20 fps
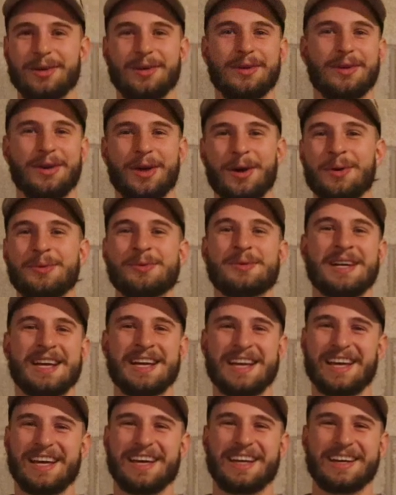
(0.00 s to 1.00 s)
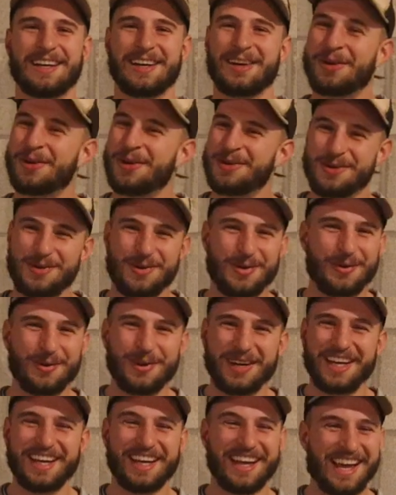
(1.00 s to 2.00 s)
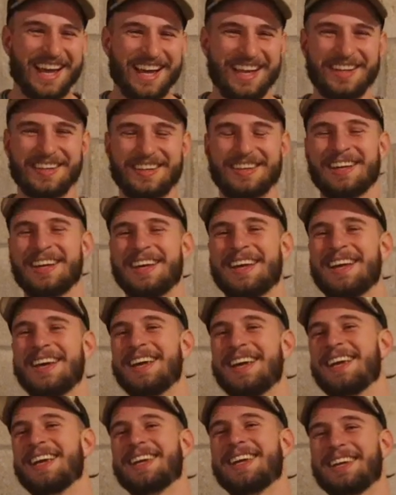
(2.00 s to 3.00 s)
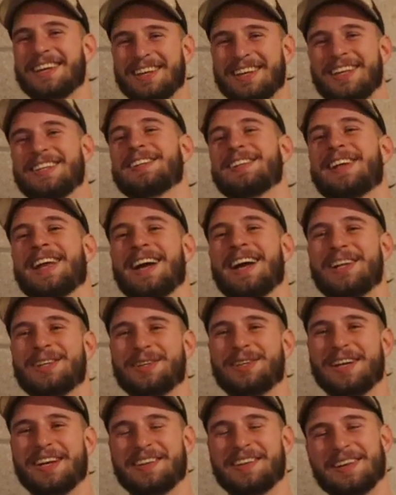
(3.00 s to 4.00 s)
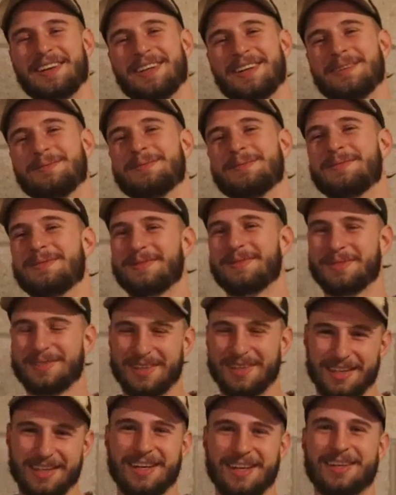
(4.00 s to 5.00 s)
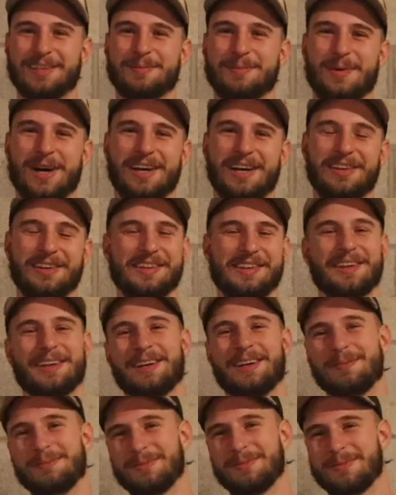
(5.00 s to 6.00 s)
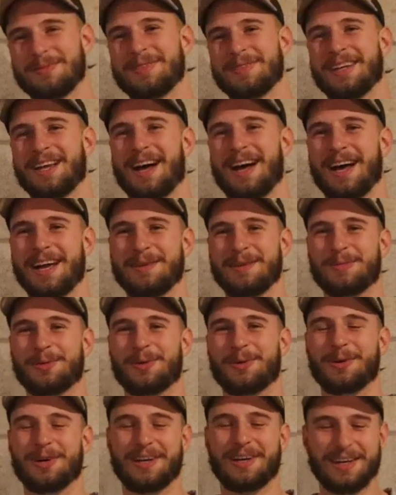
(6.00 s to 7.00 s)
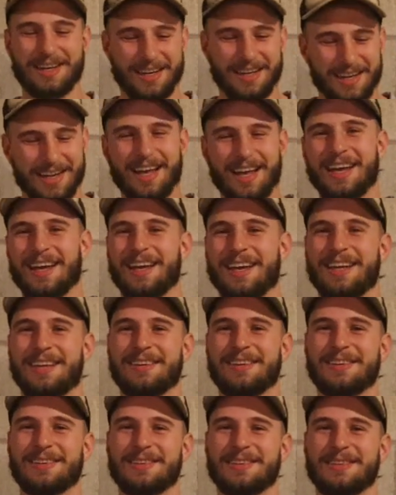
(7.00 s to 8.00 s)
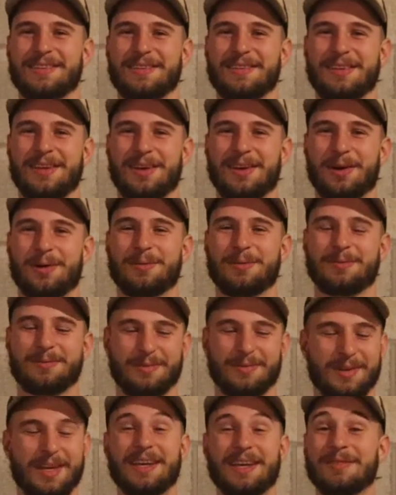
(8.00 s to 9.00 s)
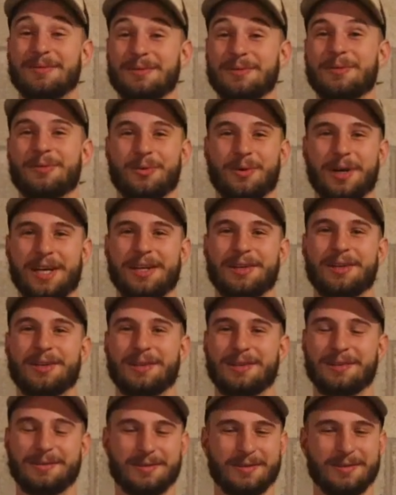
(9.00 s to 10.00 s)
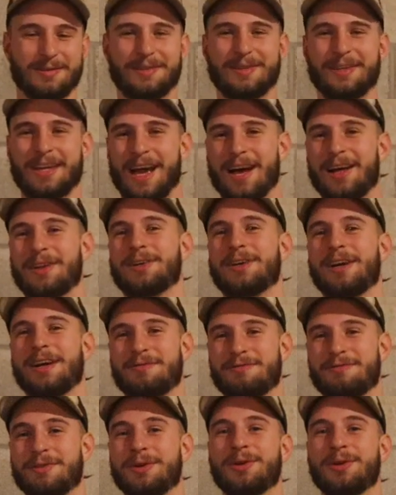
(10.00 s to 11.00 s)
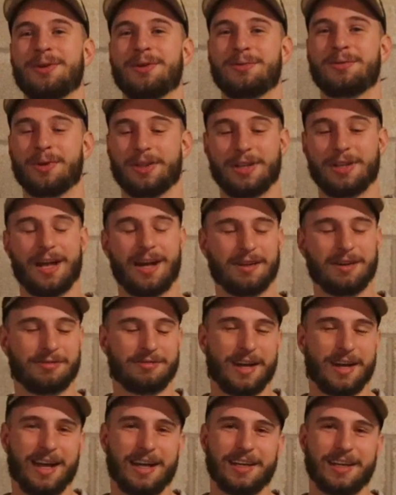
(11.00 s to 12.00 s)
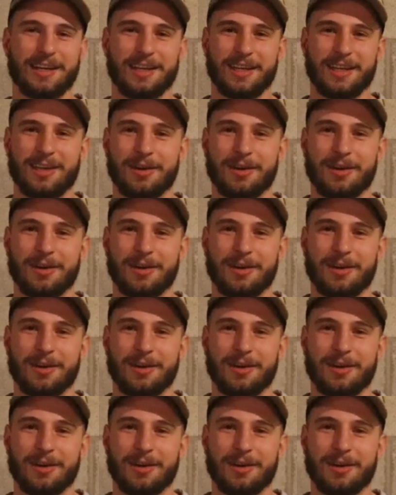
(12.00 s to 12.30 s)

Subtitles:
No way. Who would have guessed? Get your calories up, get your miles up, hike more, and get real calorie food with a lot of fat in it.